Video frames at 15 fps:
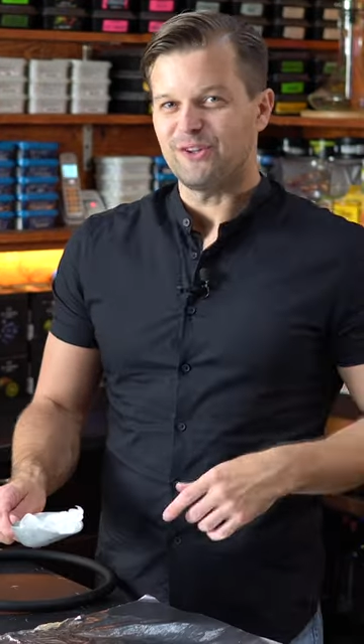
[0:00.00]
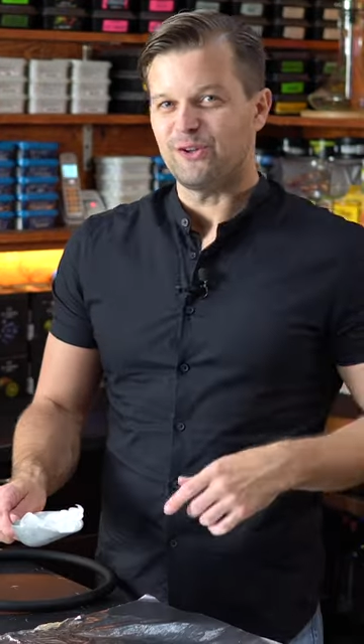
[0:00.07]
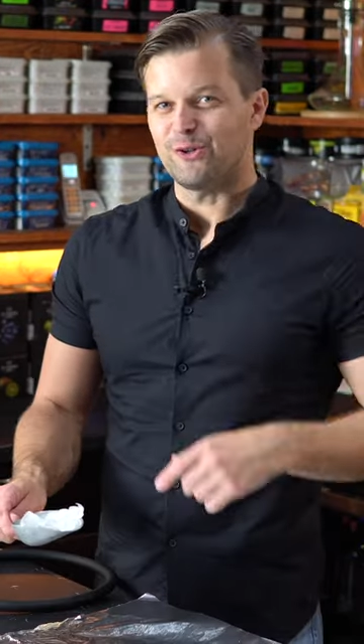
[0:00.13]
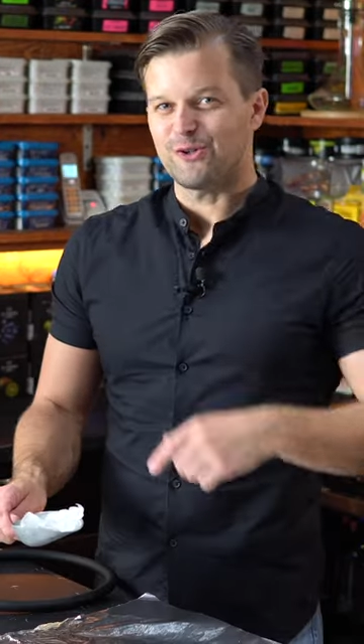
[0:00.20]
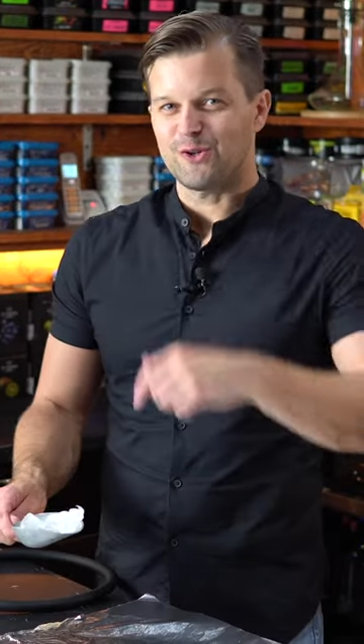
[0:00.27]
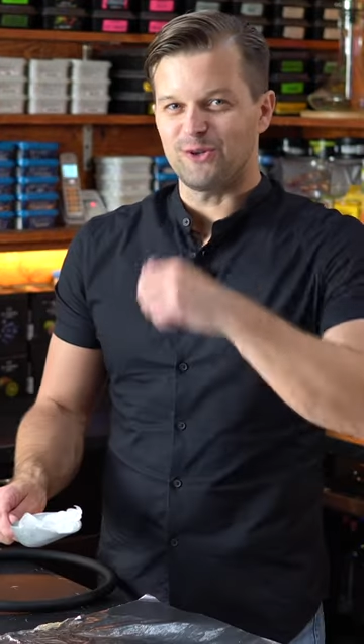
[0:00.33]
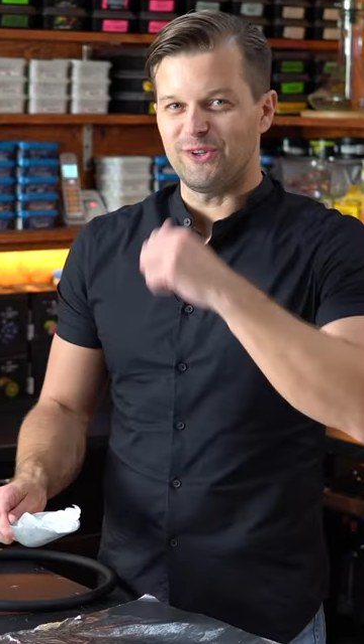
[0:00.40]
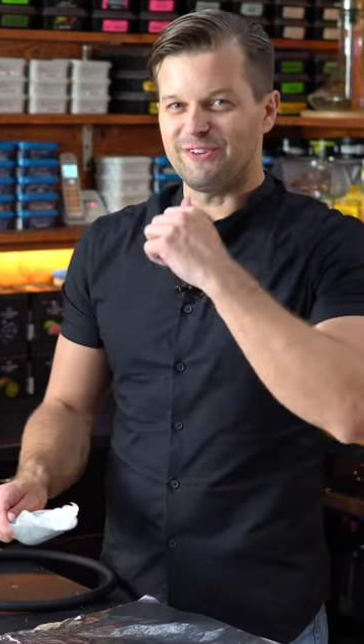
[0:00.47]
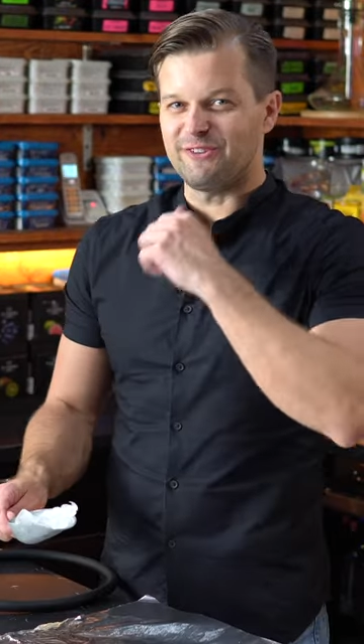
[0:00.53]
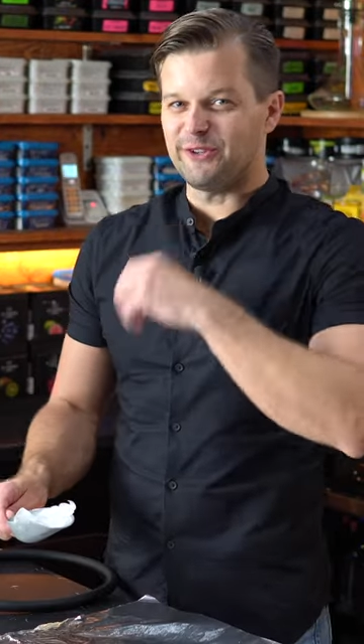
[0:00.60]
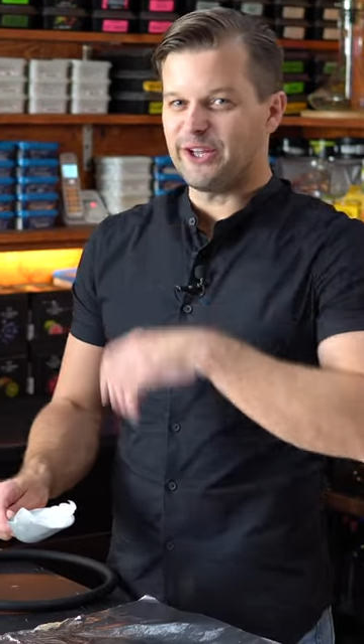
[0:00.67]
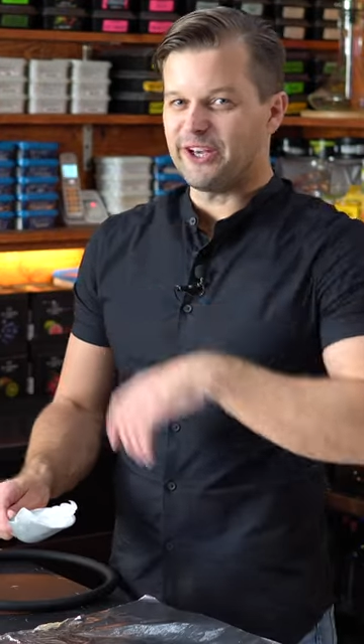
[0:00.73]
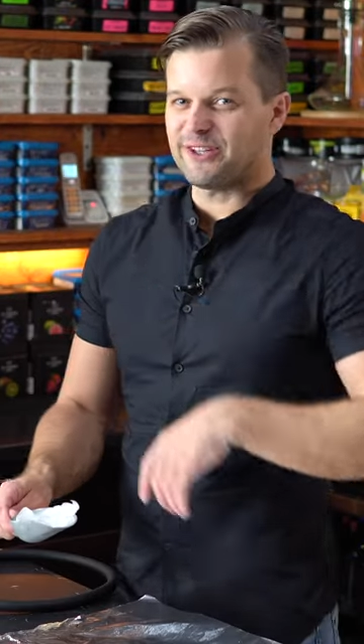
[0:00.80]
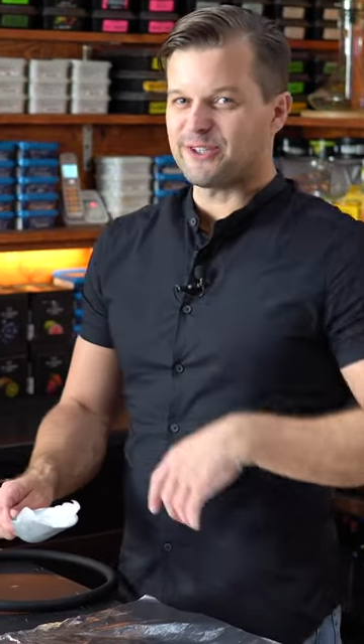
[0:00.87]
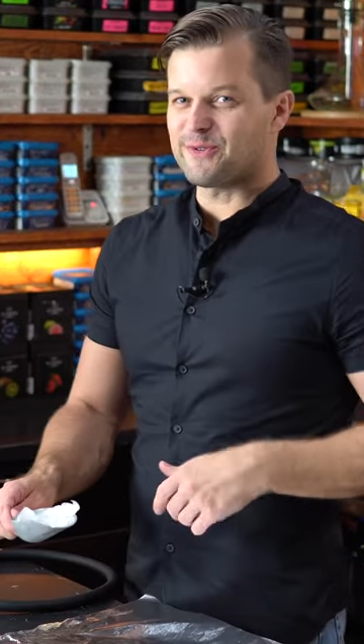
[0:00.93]
Those who leave in
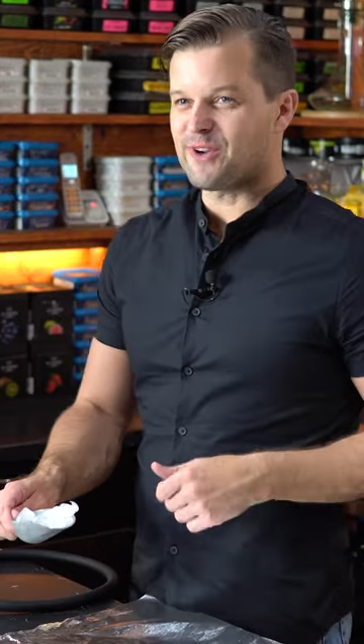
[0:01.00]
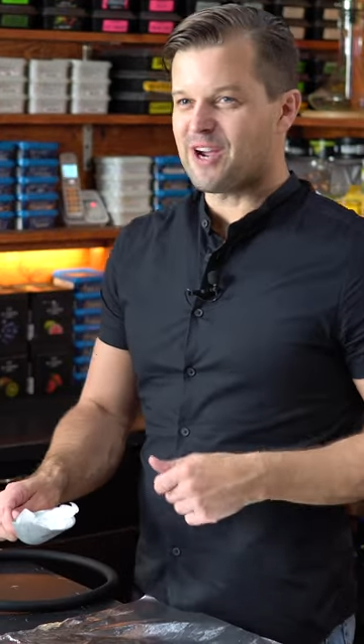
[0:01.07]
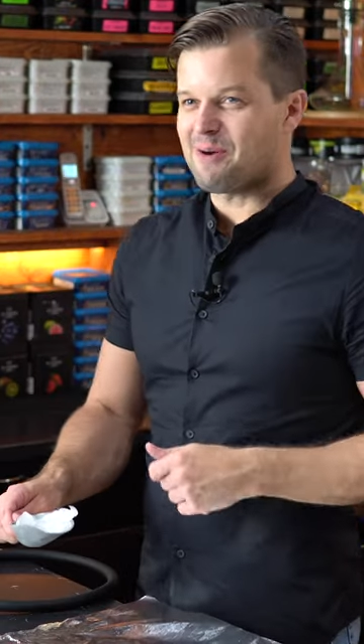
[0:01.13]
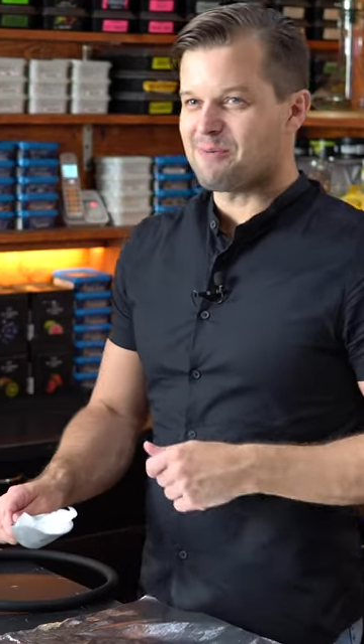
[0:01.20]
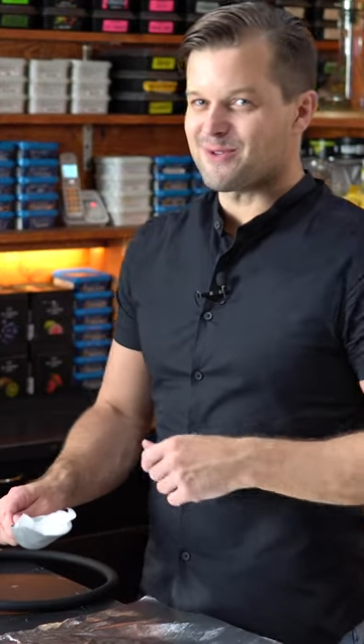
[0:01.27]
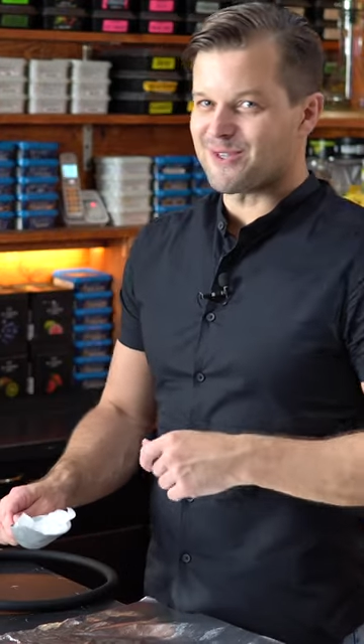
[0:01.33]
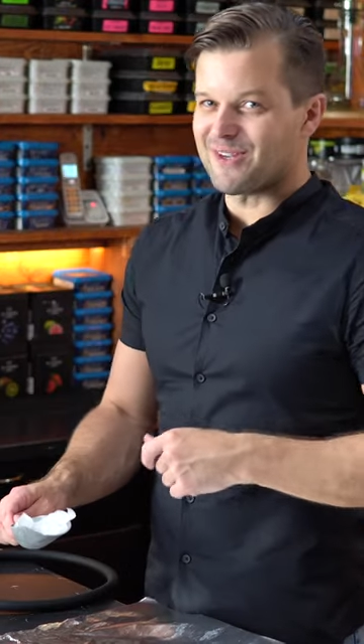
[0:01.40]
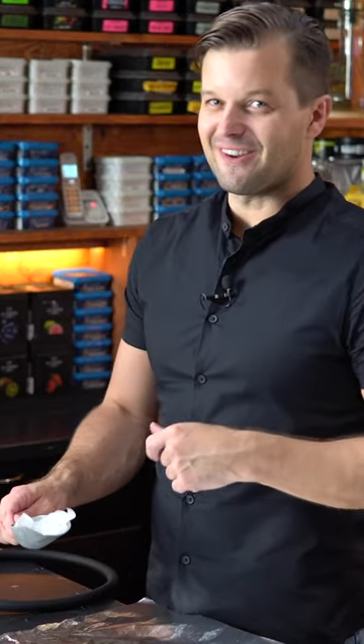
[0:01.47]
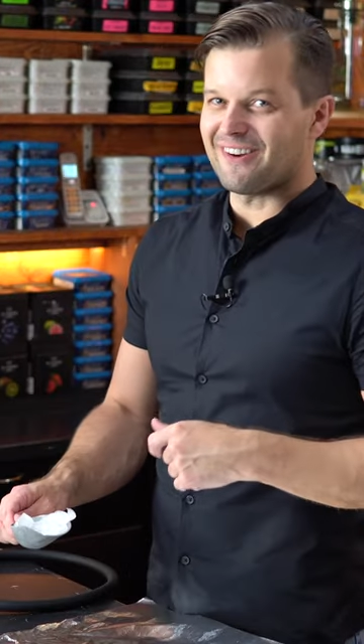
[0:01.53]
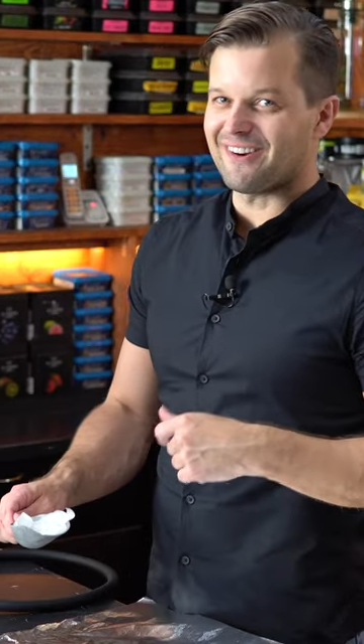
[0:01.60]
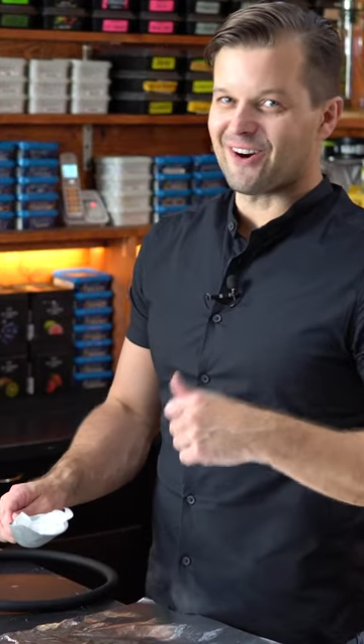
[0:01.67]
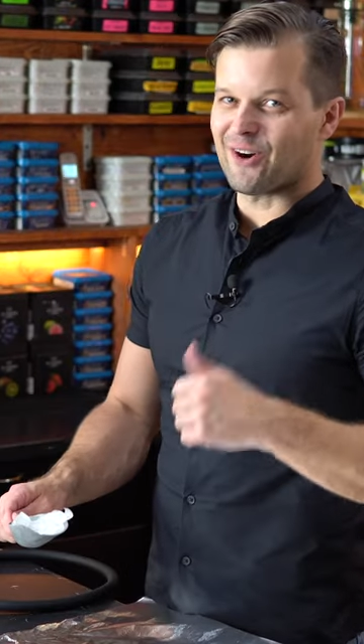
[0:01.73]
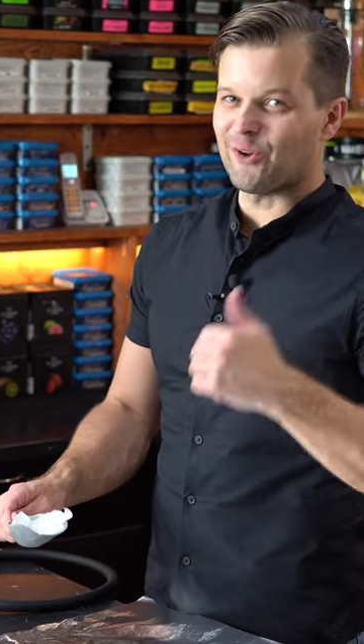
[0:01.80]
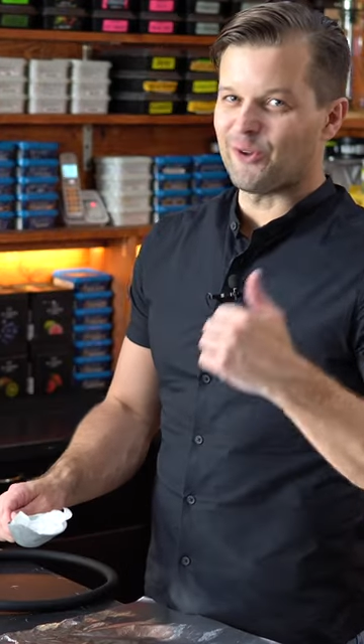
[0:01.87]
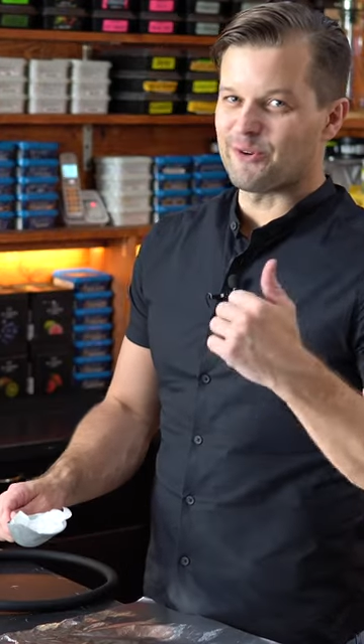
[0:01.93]
negative comments are uh,
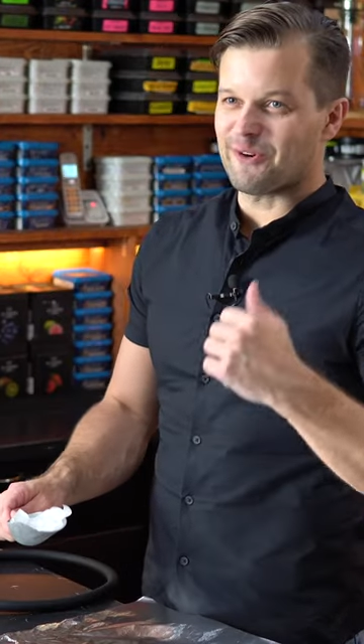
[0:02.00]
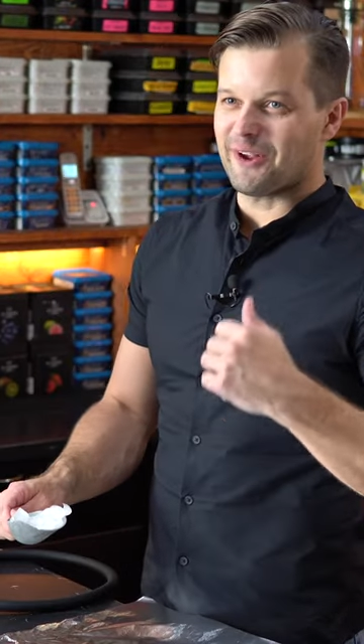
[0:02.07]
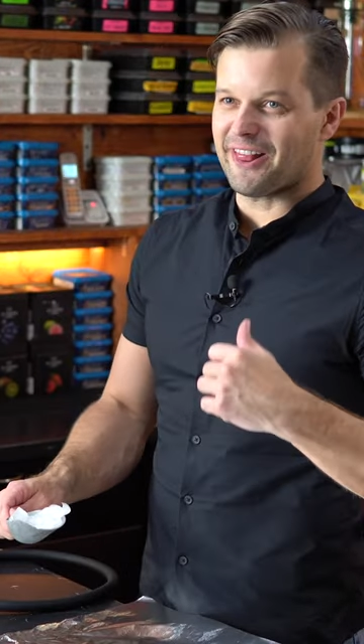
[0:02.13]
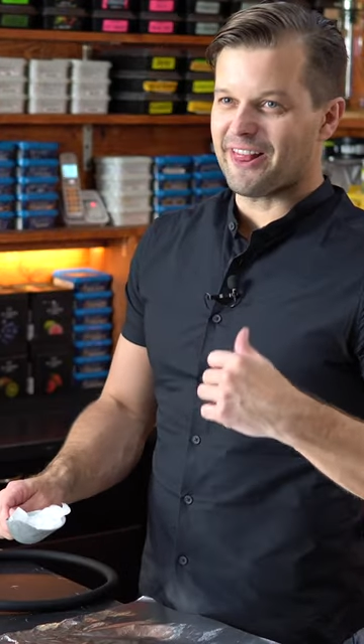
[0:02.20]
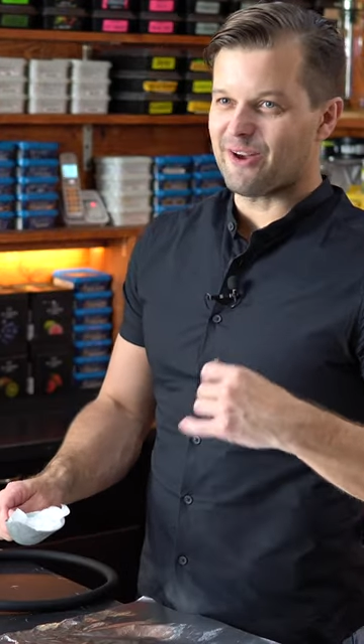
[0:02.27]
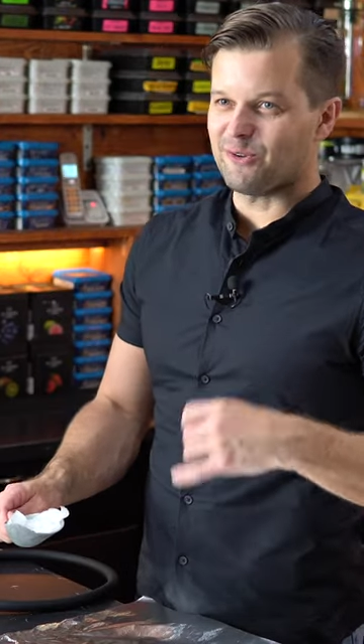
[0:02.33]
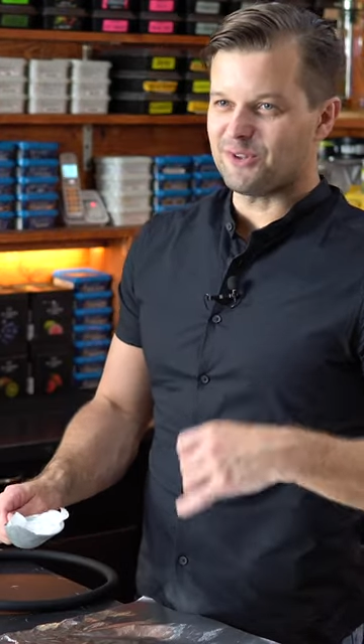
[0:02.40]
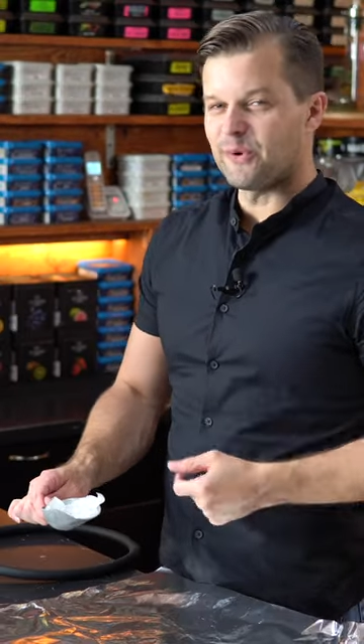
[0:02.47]
calling right now.